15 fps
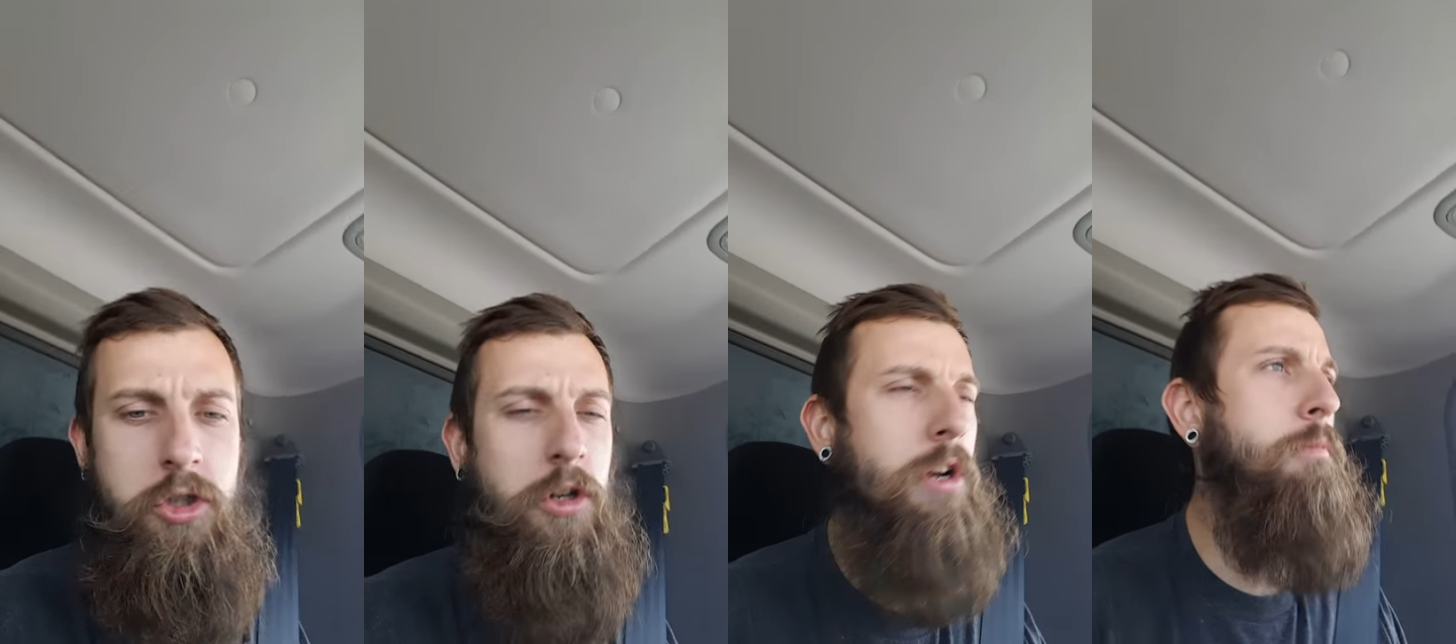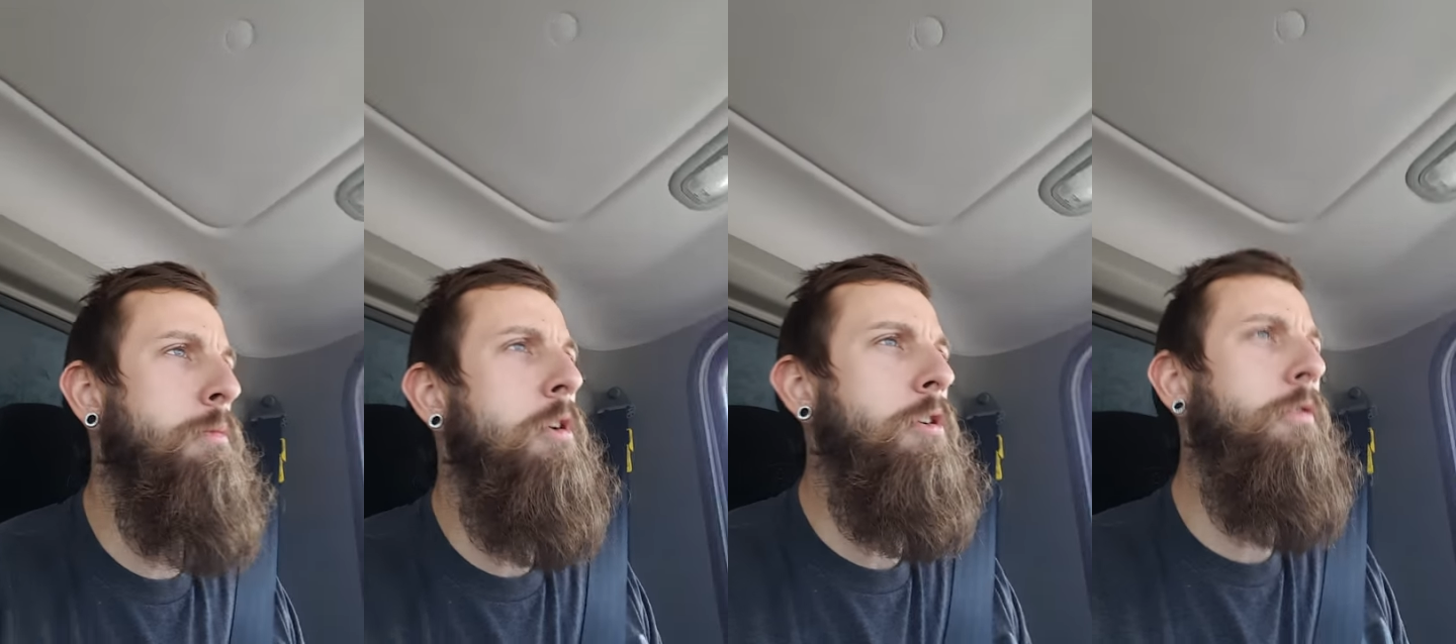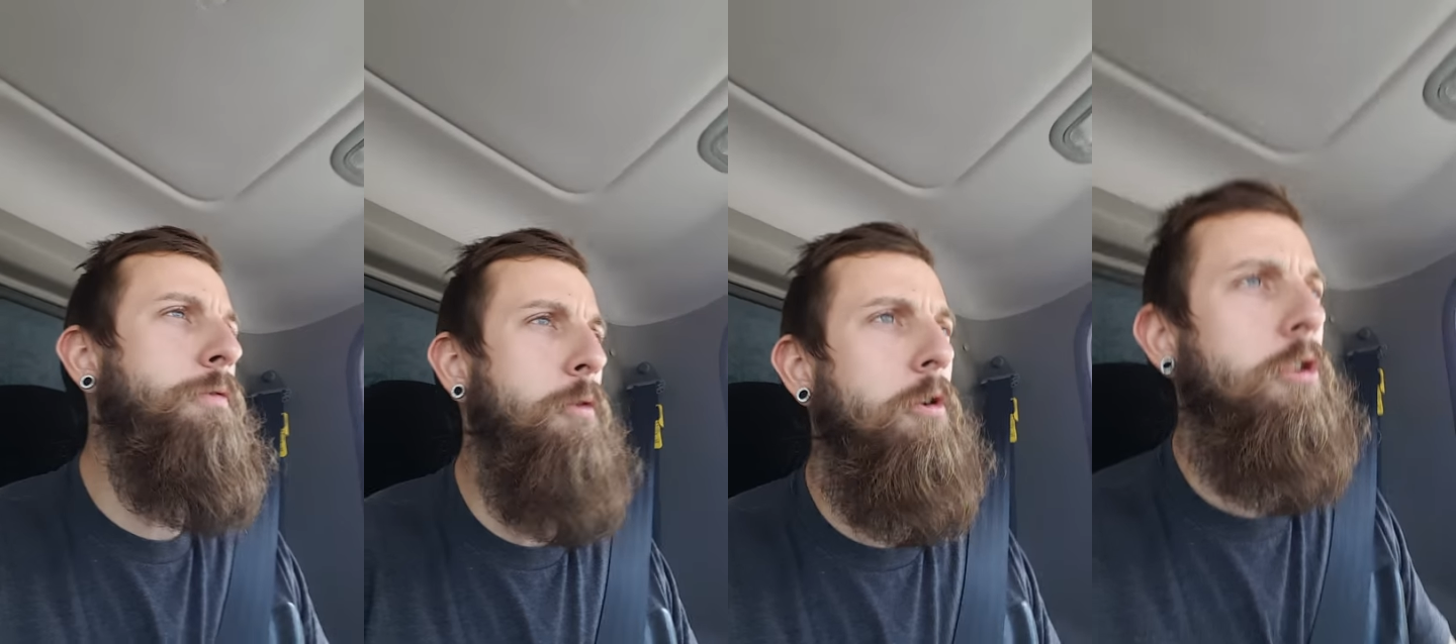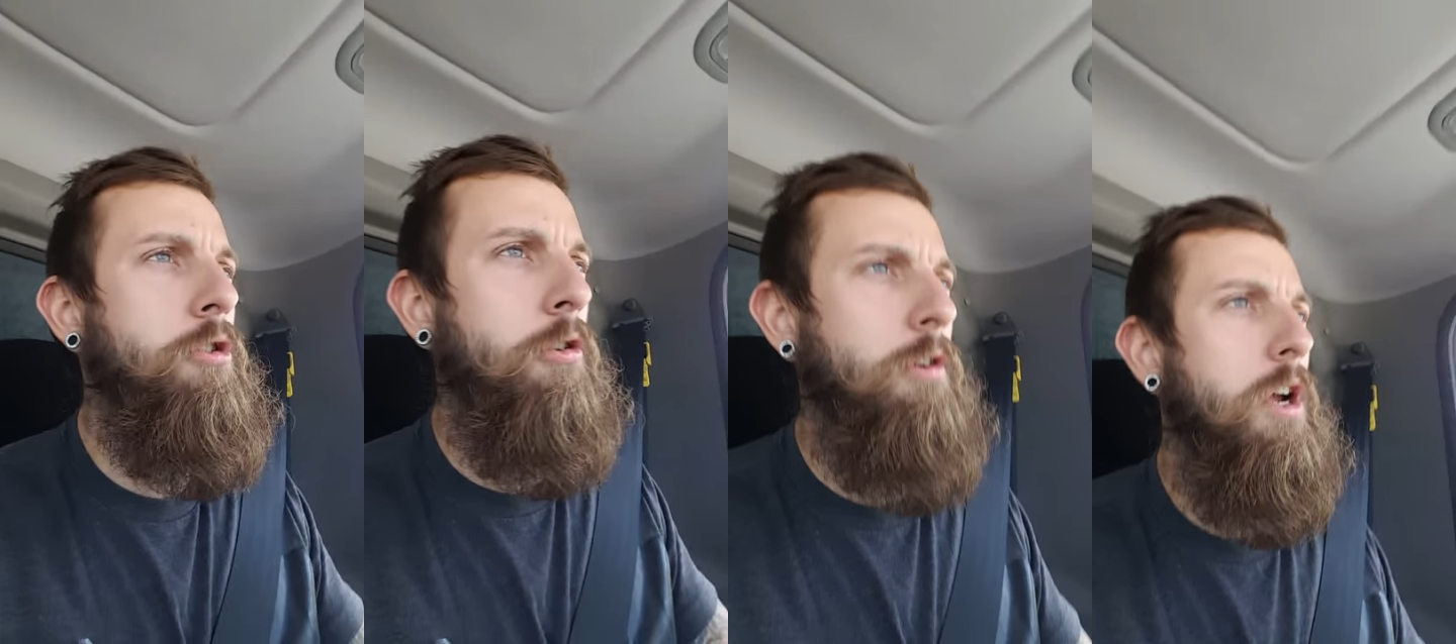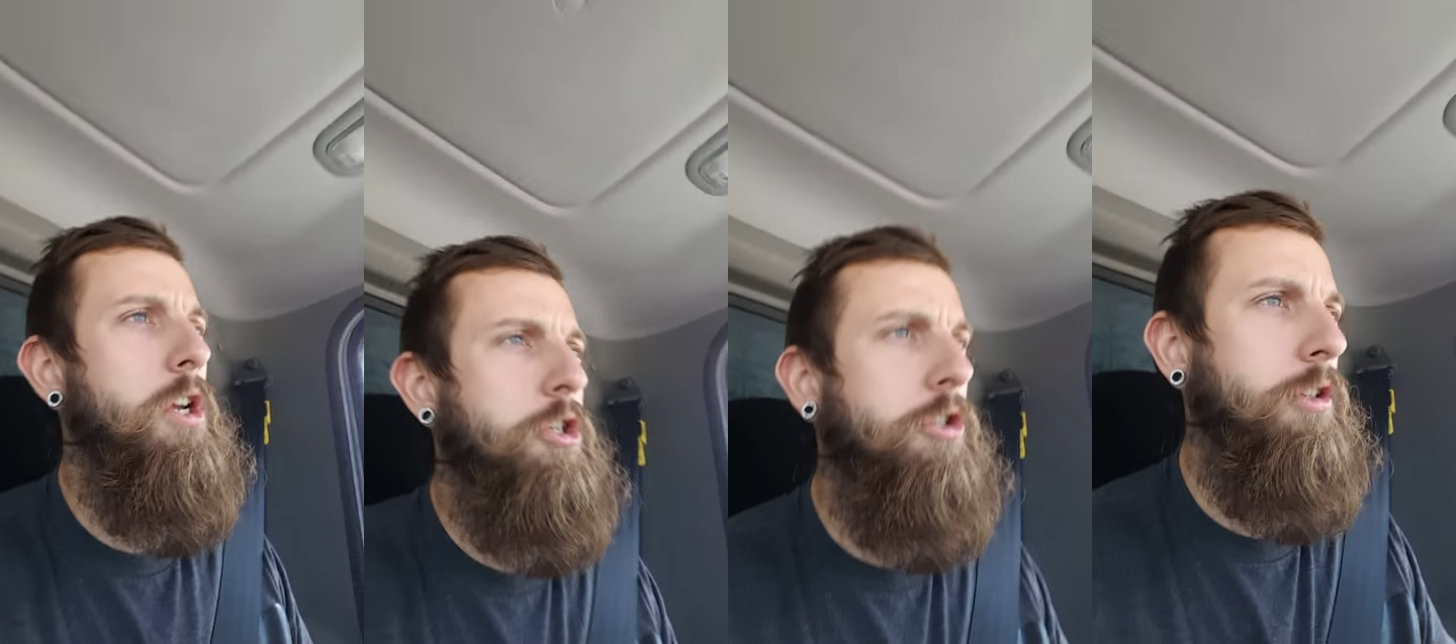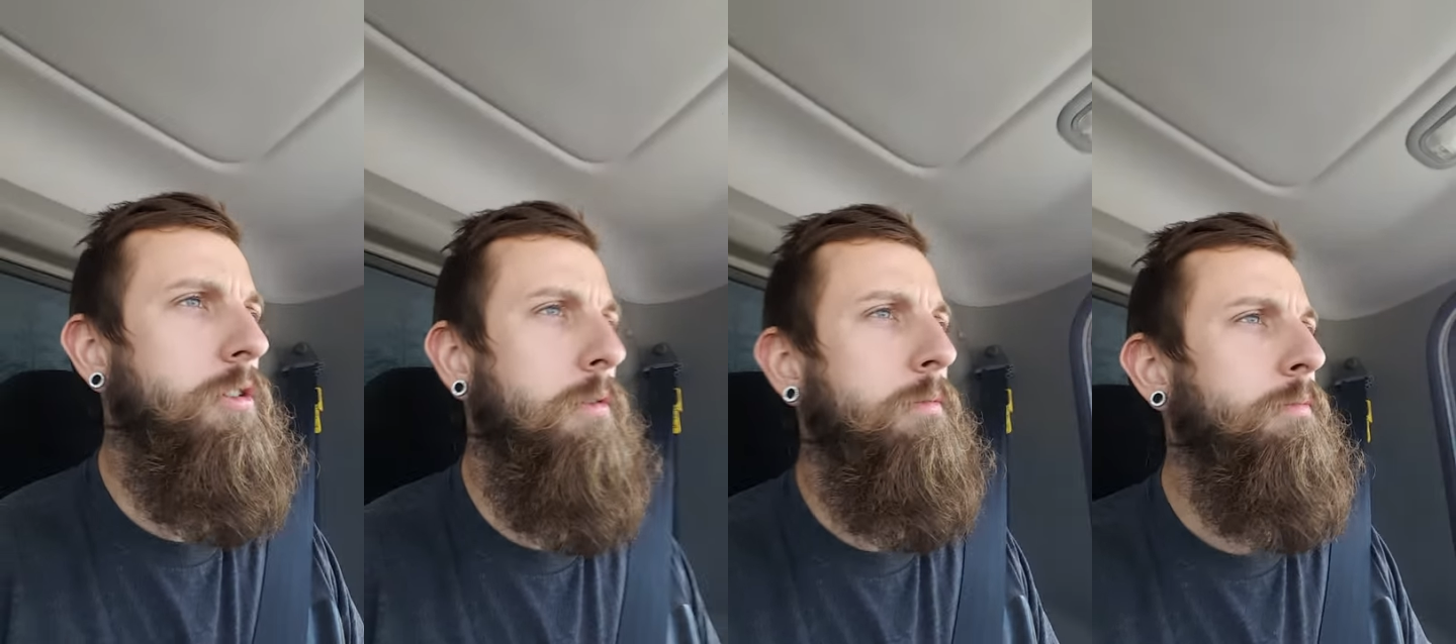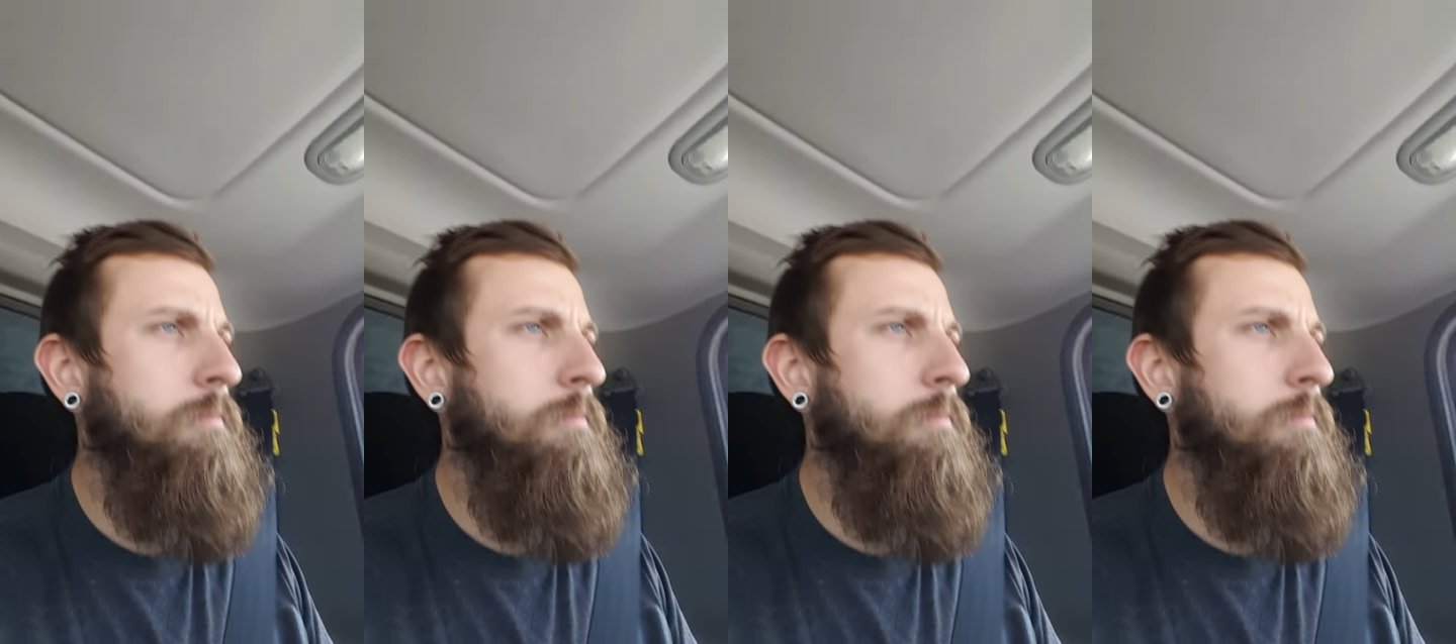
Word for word: treadmill for a duration